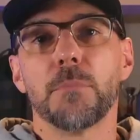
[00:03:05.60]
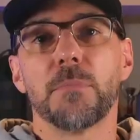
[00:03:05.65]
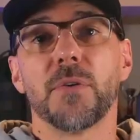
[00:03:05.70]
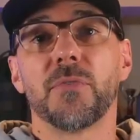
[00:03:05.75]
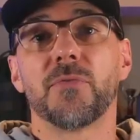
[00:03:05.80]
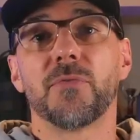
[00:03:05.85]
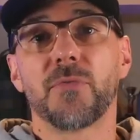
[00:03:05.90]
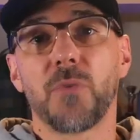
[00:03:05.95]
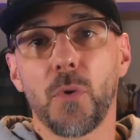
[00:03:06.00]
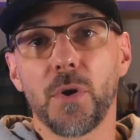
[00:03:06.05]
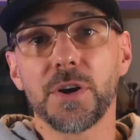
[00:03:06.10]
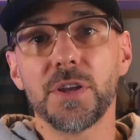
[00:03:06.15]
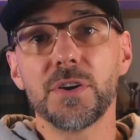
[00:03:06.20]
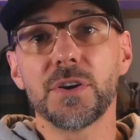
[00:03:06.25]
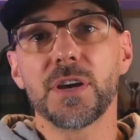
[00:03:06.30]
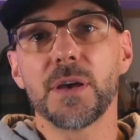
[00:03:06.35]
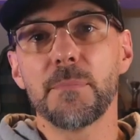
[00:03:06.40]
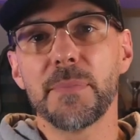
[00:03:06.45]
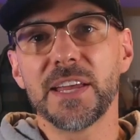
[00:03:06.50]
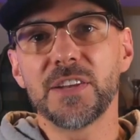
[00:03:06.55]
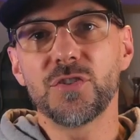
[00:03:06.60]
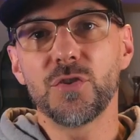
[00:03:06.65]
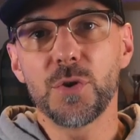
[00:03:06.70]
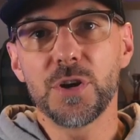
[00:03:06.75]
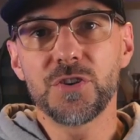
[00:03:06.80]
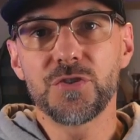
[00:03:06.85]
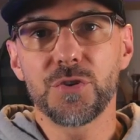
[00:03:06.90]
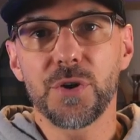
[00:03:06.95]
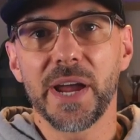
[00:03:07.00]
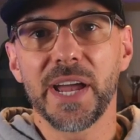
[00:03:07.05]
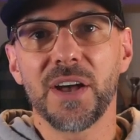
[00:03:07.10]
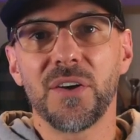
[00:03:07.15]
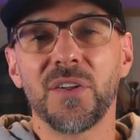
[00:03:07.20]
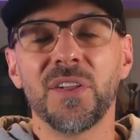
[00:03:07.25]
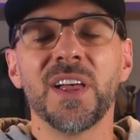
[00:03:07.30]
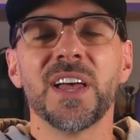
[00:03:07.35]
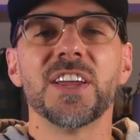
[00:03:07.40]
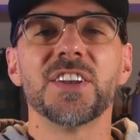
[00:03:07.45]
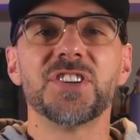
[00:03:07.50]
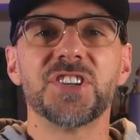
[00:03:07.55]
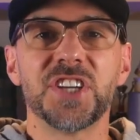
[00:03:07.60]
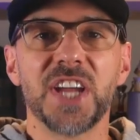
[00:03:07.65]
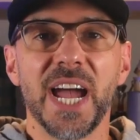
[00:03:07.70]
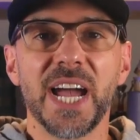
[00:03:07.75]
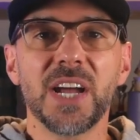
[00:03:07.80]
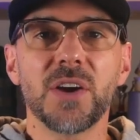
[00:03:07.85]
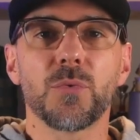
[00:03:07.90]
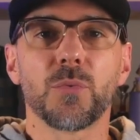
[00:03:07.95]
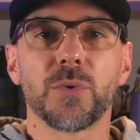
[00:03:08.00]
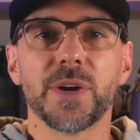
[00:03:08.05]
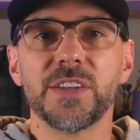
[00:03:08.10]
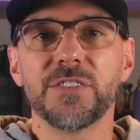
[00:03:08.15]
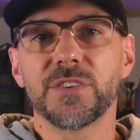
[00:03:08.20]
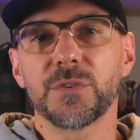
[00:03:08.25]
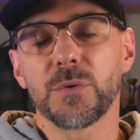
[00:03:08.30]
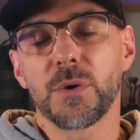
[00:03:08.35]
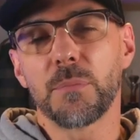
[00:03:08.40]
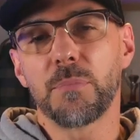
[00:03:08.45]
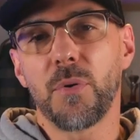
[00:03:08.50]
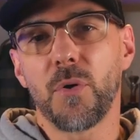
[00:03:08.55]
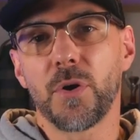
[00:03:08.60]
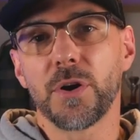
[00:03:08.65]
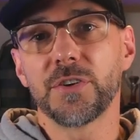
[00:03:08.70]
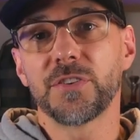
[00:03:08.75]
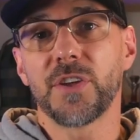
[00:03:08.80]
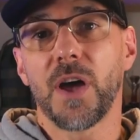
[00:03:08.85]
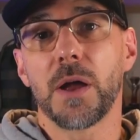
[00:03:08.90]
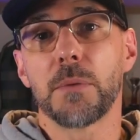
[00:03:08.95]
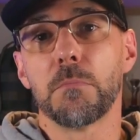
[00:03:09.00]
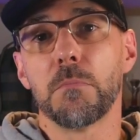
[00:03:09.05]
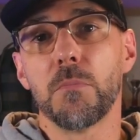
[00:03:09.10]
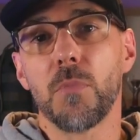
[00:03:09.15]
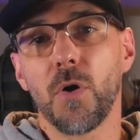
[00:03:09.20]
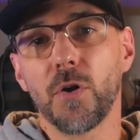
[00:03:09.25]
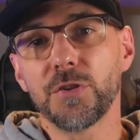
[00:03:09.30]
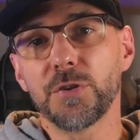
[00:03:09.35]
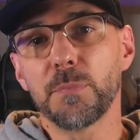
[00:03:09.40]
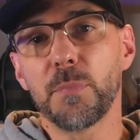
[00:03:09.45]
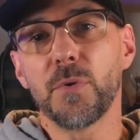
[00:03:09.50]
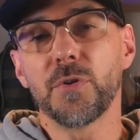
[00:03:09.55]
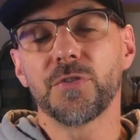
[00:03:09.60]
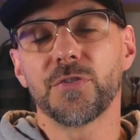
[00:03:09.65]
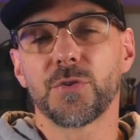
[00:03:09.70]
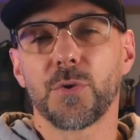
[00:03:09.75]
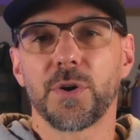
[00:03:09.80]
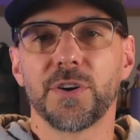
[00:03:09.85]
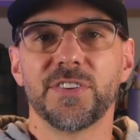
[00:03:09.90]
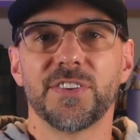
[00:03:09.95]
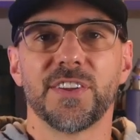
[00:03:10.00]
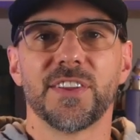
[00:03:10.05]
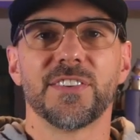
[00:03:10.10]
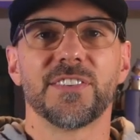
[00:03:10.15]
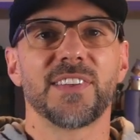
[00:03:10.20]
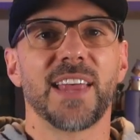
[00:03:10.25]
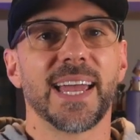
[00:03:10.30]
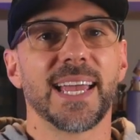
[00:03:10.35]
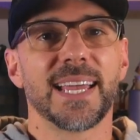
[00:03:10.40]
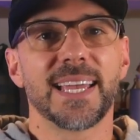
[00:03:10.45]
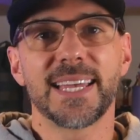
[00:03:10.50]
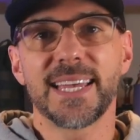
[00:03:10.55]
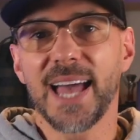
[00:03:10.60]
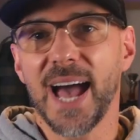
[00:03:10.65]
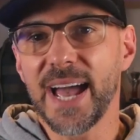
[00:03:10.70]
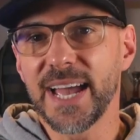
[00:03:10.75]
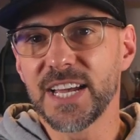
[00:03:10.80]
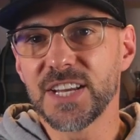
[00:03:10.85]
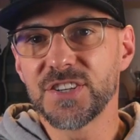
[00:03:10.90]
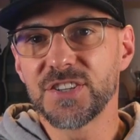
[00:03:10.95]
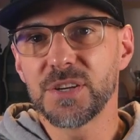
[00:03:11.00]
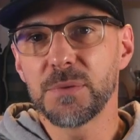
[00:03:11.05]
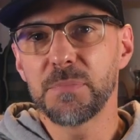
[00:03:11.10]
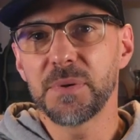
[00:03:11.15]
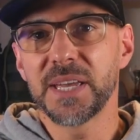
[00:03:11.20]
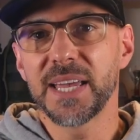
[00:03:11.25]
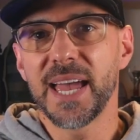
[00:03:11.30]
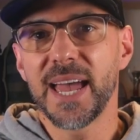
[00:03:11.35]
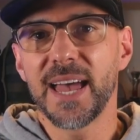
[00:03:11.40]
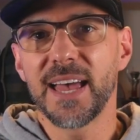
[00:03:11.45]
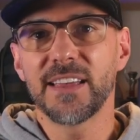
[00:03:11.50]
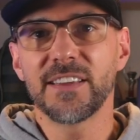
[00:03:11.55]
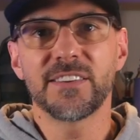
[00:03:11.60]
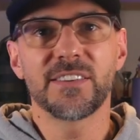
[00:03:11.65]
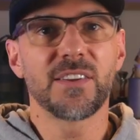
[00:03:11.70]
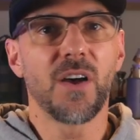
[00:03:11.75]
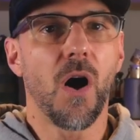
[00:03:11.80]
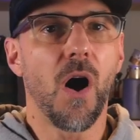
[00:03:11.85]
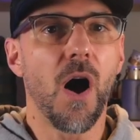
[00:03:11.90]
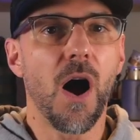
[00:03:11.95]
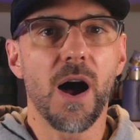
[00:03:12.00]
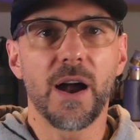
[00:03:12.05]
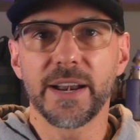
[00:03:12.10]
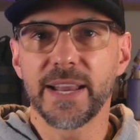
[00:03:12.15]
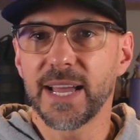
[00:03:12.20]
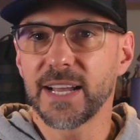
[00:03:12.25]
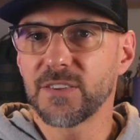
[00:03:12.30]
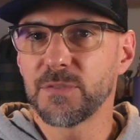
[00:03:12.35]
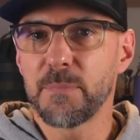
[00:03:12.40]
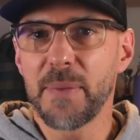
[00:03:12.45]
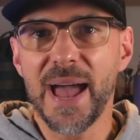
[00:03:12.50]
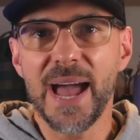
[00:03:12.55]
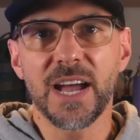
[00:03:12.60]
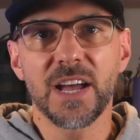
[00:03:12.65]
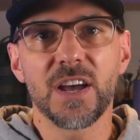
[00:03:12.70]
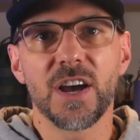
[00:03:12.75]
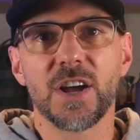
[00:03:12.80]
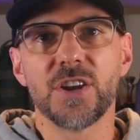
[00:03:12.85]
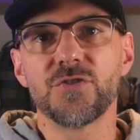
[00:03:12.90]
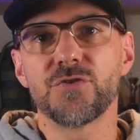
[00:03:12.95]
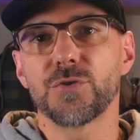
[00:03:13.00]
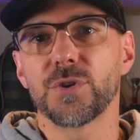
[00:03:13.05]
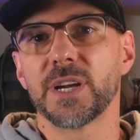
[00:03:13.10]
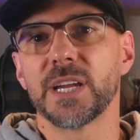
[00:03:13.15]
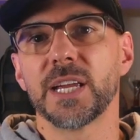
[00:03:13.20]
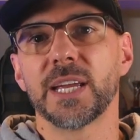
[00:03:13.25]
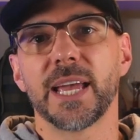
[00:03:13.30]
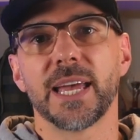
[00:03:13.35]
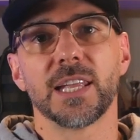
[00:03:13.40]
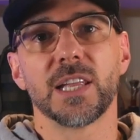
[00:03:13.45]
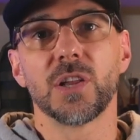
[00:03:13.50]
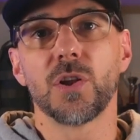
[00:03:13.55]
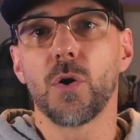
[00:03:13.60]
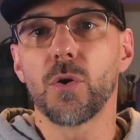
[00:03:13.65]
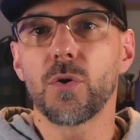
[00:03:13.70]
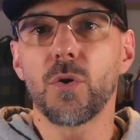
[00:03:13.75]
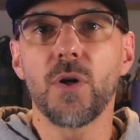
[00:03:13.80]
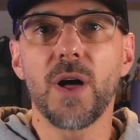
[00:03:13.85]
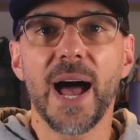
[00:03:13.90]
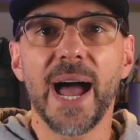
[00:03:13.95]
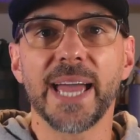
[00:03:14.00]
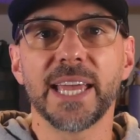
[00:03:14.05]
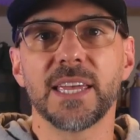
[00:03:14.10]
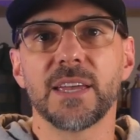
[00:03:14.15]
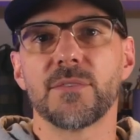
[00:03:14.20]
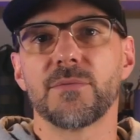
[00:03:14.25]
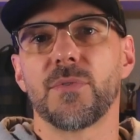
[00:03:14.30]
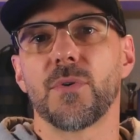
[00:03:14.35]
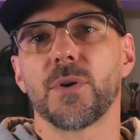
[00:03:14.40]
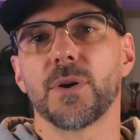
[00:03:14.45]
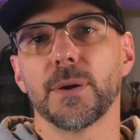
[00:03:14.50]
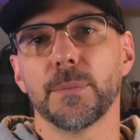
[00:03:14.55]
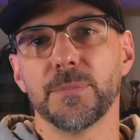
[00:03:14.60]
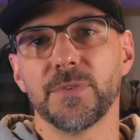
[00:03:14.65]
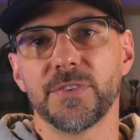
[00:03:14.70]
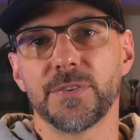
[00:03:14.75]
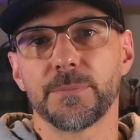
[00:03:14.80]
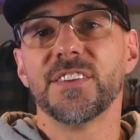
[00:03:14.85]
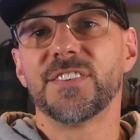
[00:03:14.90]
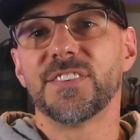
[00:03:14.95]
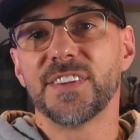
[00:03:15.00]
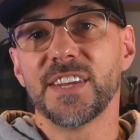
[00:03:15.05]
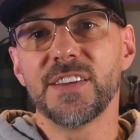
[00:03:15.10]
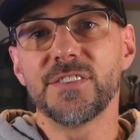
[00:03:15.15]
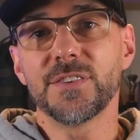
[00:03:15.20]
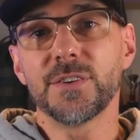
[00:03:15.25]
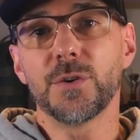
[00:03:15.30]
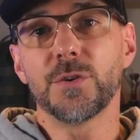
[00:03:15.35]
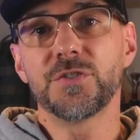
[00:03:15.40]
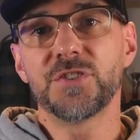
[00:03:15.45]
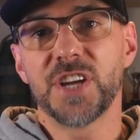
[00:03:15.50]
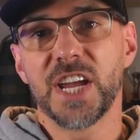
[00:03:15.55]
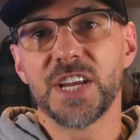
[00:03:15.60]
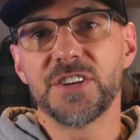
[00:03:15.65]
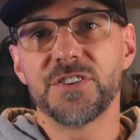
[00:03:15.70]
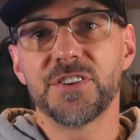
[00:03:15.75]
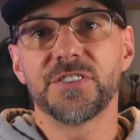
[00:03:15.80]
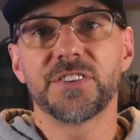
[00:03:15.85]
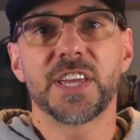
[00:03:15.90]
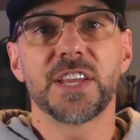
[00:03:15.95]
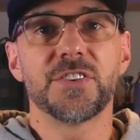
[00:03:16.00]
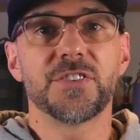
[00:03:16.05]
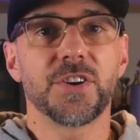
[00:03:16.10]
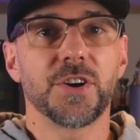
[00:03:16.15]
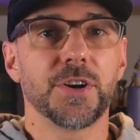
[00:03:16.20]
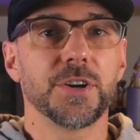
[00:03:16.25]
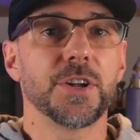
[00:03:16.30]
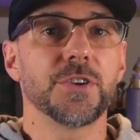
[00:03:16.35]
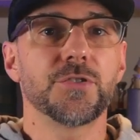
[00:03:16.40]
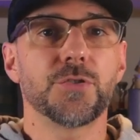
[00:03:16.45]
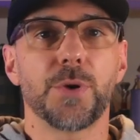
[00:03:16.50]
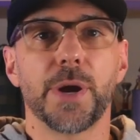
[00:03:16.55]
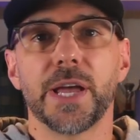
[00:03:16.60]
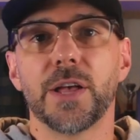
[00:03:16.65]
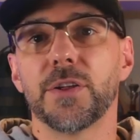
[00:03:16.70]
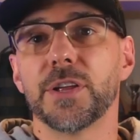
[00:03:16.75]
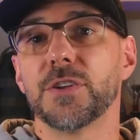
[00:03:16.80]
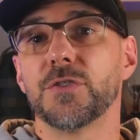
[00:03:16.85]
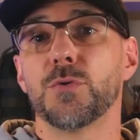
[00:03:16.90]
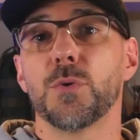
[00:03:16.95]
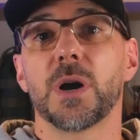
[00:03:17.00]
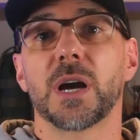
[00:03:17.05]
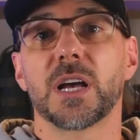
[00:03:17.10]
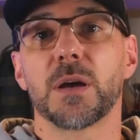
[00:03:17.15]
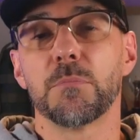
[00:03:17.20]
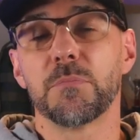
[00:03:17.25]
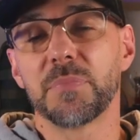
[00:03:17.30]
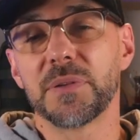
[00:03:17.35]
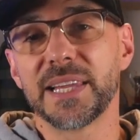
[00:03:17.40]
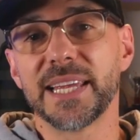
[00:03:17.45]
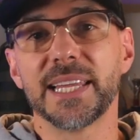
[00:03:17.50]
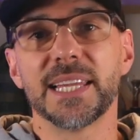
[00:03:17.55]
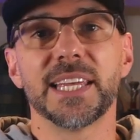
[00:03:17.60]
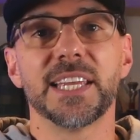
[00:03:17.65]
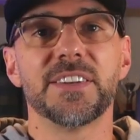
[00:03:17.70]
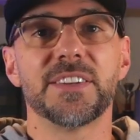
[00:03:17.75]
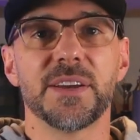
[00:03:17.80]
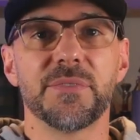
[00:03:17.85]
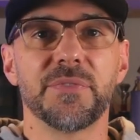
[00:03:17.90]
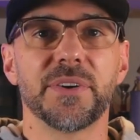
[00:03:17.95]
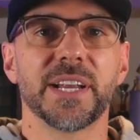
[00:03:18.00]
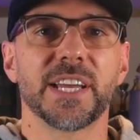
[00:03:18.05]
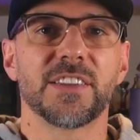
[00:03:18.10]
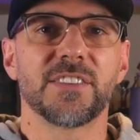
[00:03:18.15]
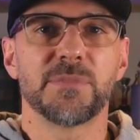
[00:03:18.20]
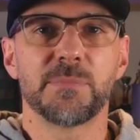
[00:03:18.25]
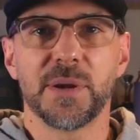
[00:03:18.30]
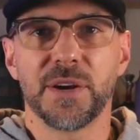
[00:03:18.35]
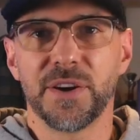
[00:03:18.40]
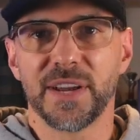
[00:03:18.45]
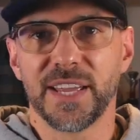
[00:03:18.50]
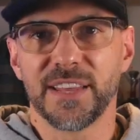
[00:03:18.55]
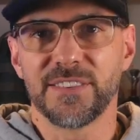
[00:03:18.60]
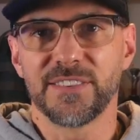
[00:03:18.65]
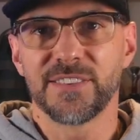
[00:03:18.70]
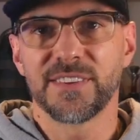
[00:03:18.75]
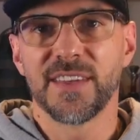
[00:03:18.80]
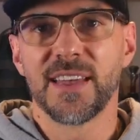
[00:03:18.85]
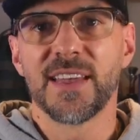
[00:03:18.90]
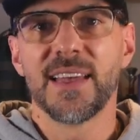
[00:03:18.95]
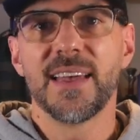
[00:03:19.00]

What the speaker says: Before you commit to a trail, check recent reports on multiple sources like Gaia GPS, Onyx Backcountry, and local hiking forums. Seasonal changes can turn a trail into a completely different experience.